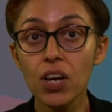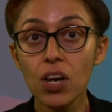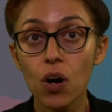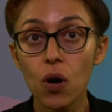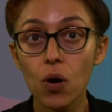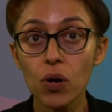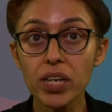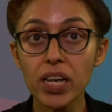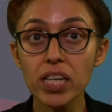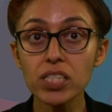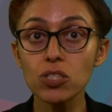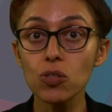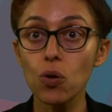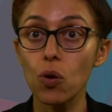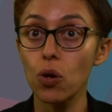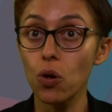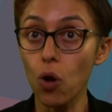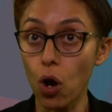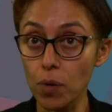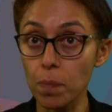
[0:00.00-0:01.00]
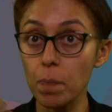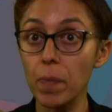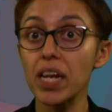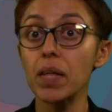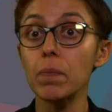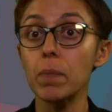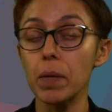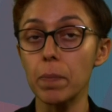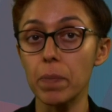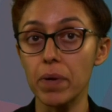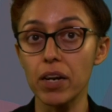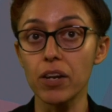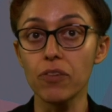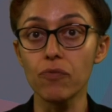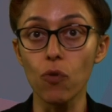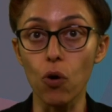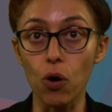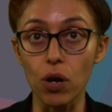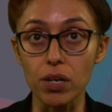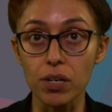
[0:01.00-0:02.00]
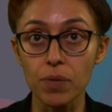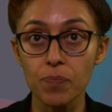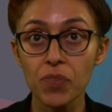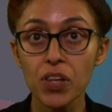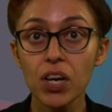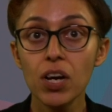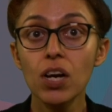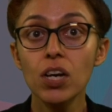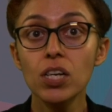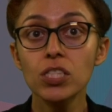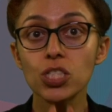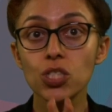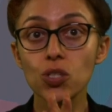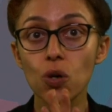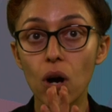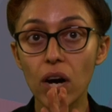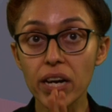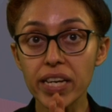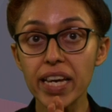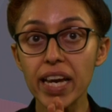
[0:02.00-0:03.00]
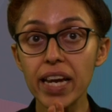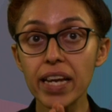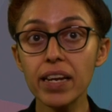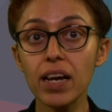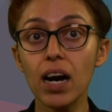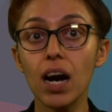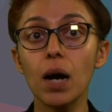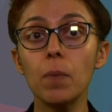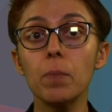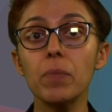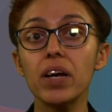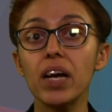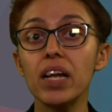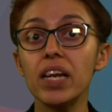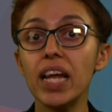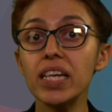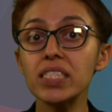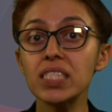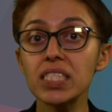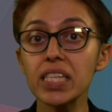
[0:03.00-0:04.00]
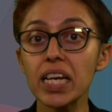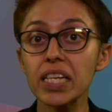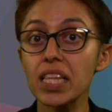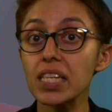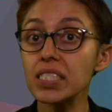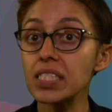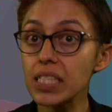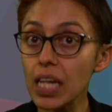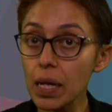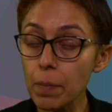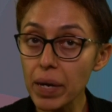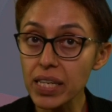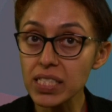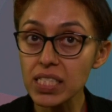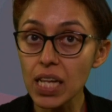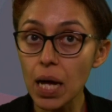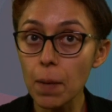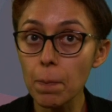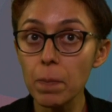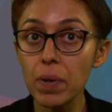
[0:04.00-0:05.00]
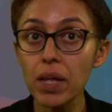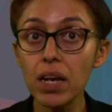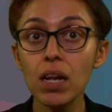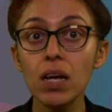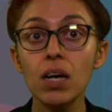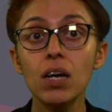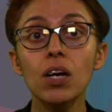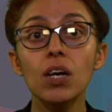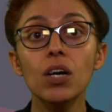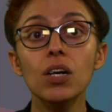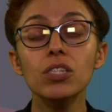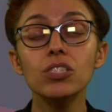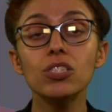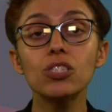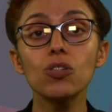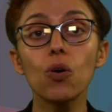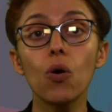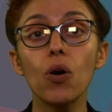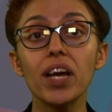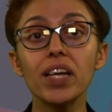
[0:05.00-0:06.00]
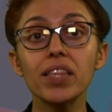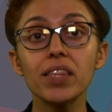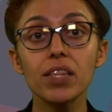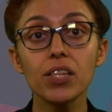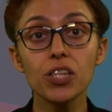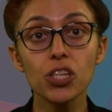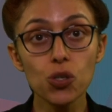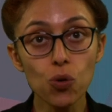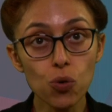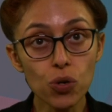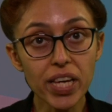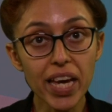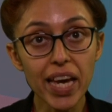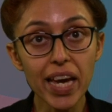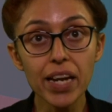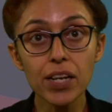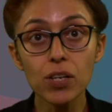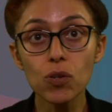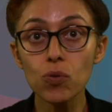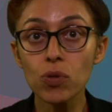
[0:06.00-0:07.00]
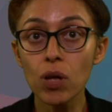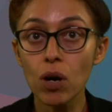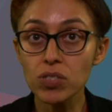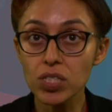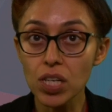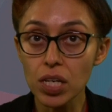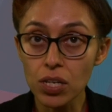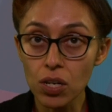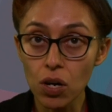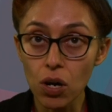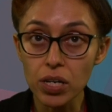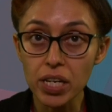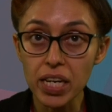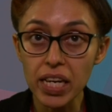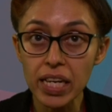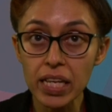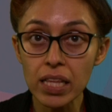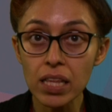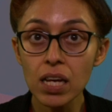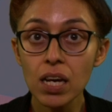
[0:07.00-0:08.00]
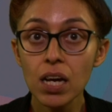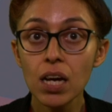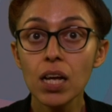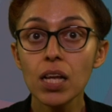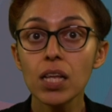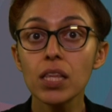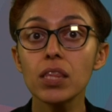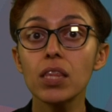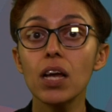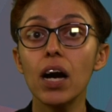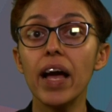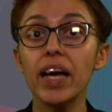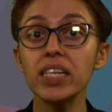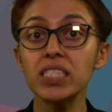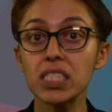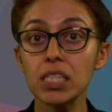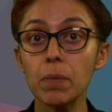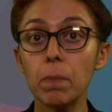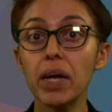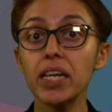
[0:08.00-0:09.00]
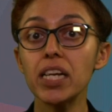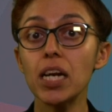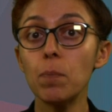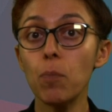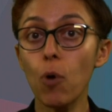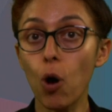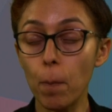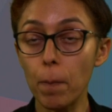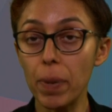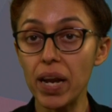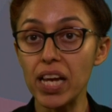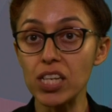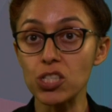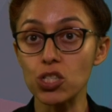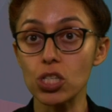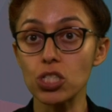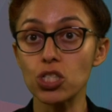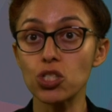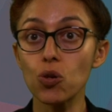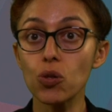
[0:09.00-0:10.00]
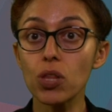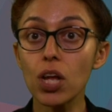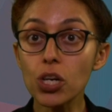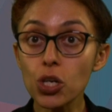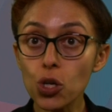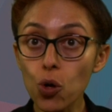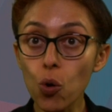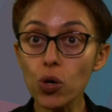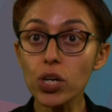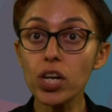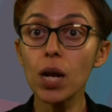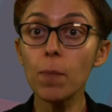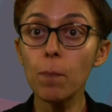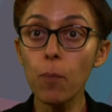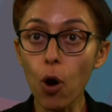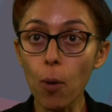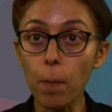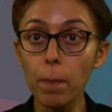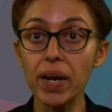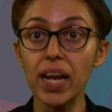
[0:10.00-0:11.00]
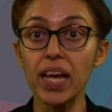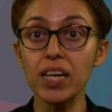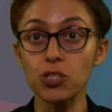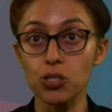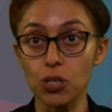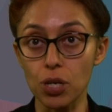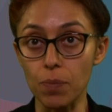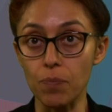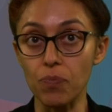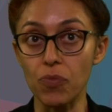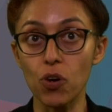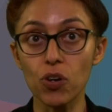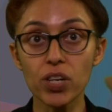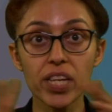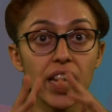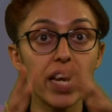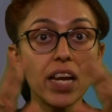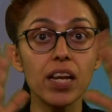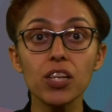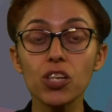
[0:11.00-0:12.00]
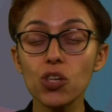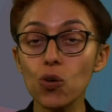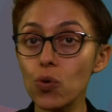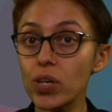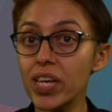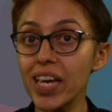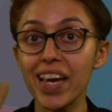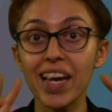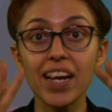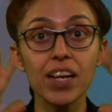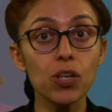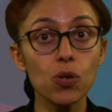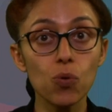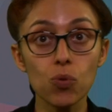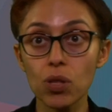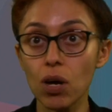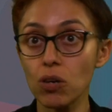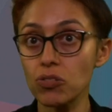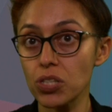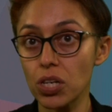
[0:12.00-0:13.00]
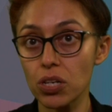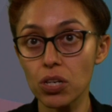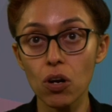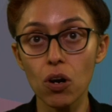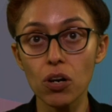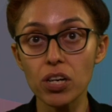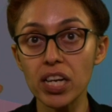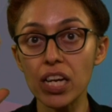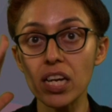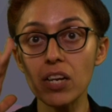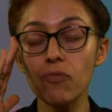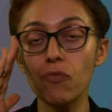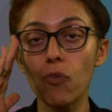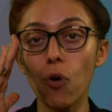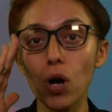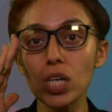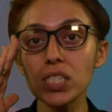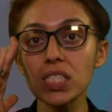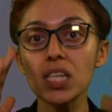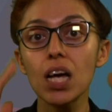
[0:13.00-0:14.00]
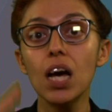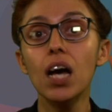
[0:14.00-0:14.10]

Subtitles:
Okay, so lot many people involved. So again, let's take the same example. So in UK in 2013, the estimated population, so the total population, okay, in UK in 2013 was